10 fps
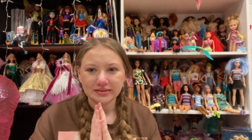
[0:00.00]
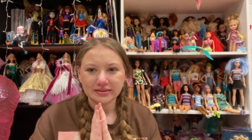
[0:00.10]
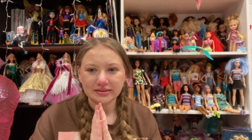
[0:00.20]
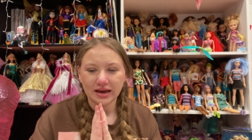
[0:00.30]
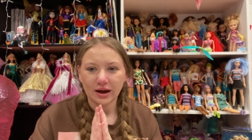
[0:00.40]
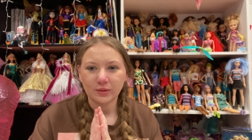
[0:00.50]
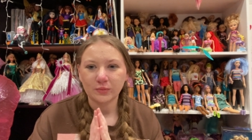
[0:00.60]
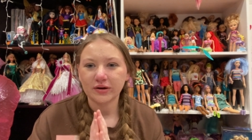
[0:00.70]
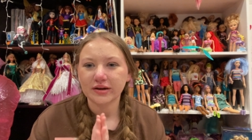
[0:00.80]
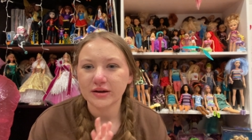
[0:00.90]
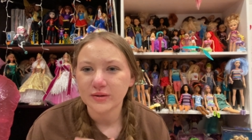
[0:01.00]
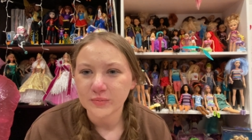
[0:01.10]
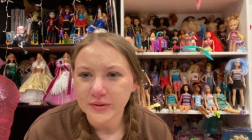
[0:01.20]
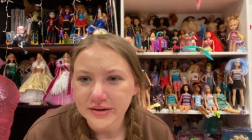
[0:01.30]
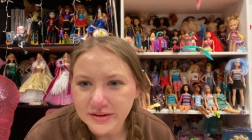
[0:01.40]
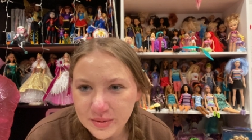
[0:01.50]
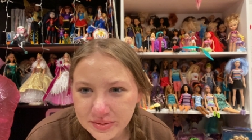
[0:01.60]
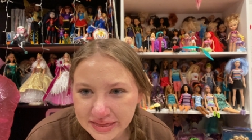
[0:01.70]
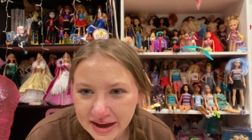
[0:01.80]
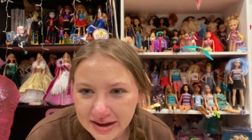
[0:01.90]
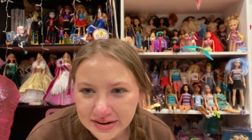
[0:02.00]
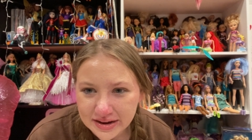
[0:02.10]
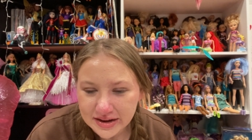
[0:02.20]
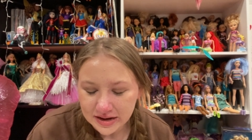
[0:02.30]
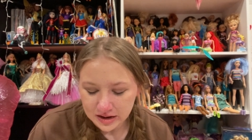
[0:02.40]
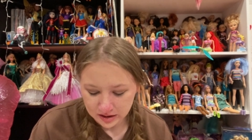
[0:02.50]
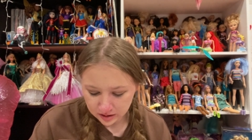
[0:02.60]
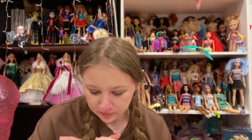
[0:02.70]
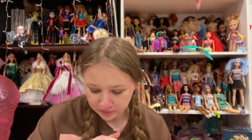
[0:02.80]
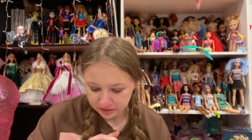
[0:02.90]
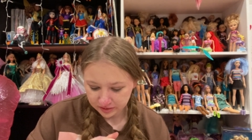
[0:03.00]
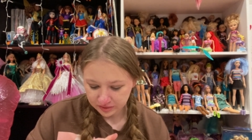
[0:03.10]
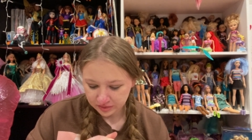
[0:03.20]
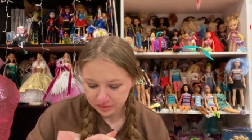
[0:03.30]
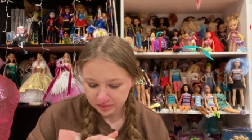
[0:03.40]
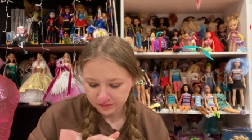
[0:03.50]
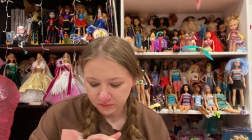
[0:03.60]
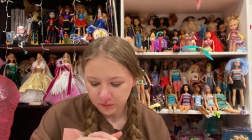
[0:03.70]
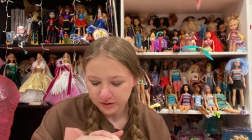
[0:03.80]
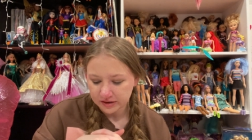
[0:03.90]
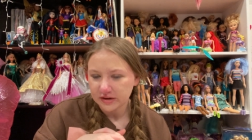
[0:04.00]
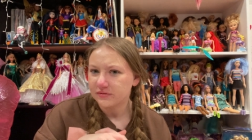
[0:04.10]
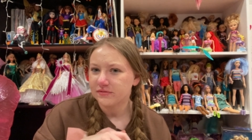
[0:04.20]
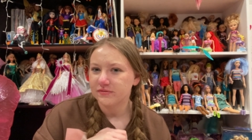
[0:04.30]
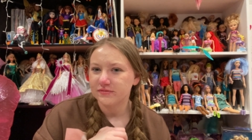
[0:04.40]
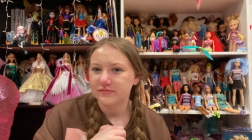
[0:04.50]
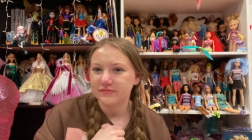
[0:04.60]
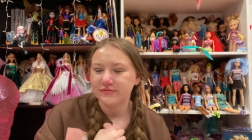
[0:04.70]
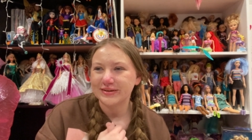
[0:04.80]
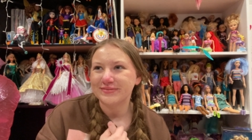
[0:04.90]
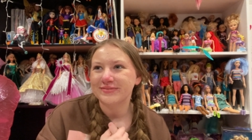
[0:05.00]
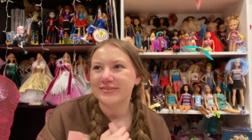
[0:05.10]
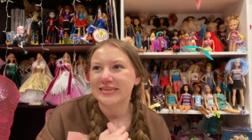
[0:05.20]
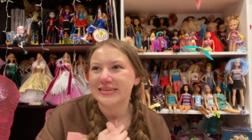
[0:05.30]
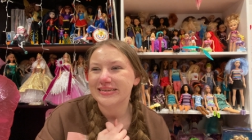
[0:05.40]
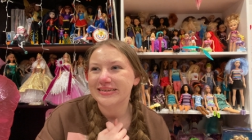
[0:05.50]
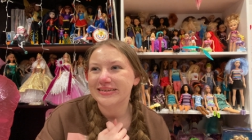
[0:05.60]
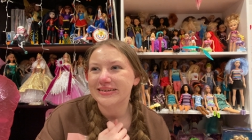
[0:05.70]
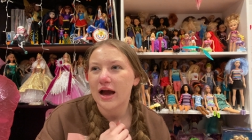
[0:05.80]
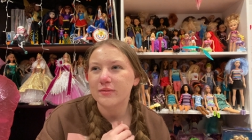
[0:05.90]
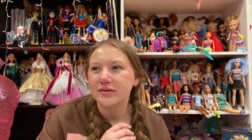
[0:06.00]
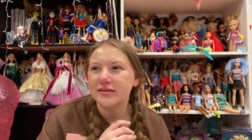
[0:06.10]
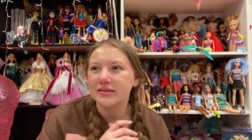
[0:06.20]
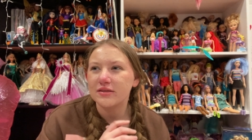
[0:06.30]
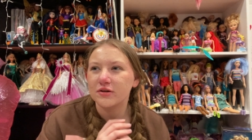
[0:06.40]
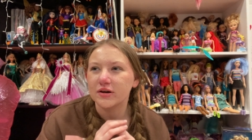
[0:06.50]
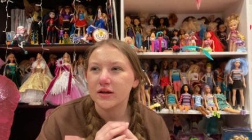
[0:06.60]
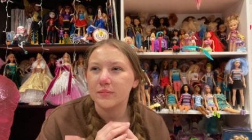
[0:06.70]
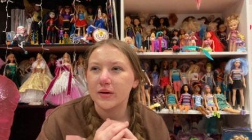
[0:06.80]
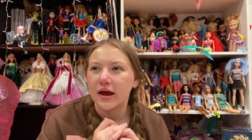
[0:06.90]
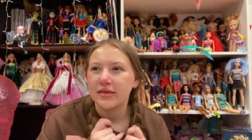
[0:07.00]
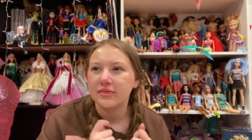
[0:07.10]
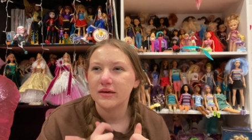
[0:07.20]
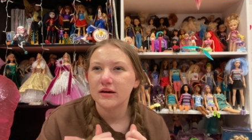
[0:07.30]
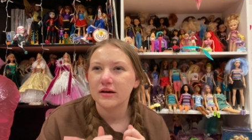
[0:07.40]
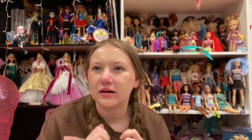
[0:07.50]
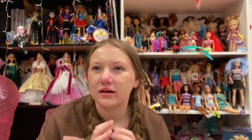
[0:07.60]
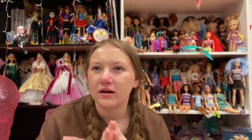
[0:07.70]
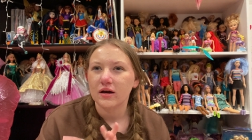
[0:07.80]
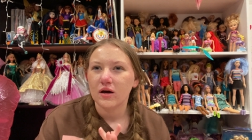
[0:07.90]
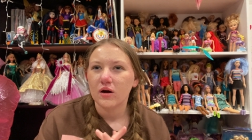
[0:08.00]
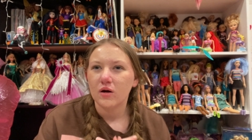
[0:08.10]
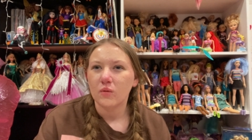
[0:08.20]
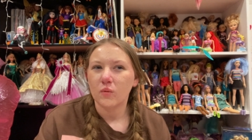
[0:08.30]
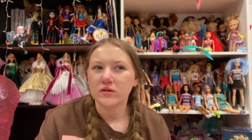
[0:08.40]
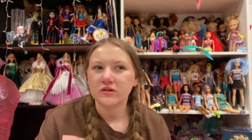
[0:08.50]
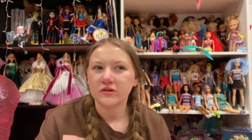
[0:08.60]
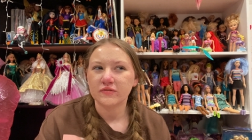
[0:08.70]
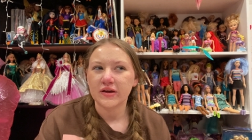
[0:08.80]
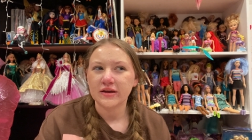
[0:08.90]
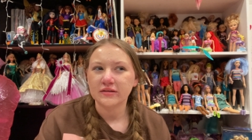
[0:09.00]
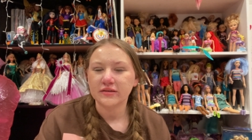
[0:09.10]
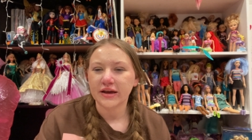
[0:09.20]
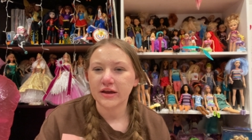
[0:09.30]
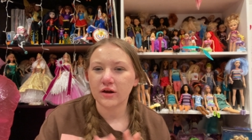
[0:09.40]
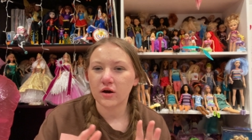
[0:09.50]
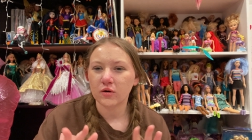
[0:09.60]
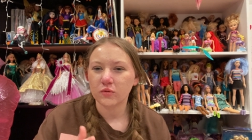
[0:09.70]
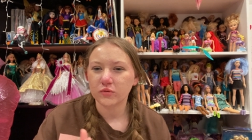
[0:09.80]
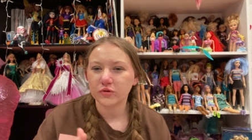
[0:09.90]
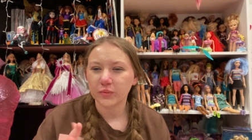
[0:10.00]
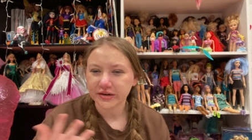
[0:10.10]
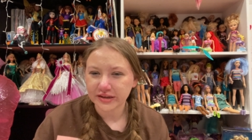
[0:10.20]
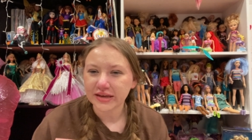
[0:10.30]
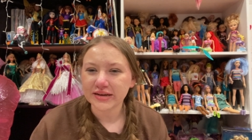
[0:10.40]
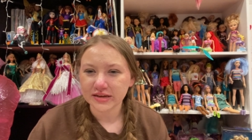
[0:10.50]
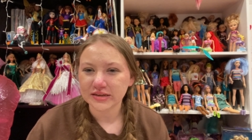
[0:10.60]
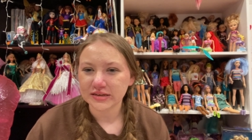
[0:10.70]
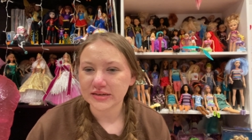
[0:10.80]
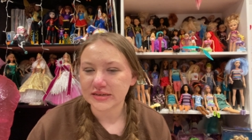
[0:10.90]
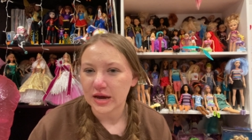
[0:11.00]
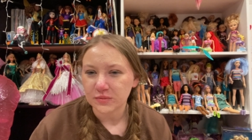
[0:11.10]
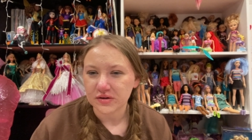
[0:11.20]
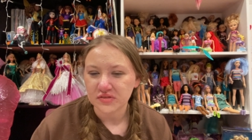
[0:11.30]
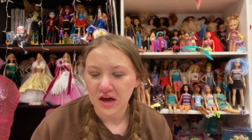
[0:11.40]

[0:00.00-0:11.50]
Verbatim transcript: yeah, we're gonna, we're gonna go with that. Um, 40 to 50, I was gonna say 30, but I think what's her face like i know so we're gonna like get rid of the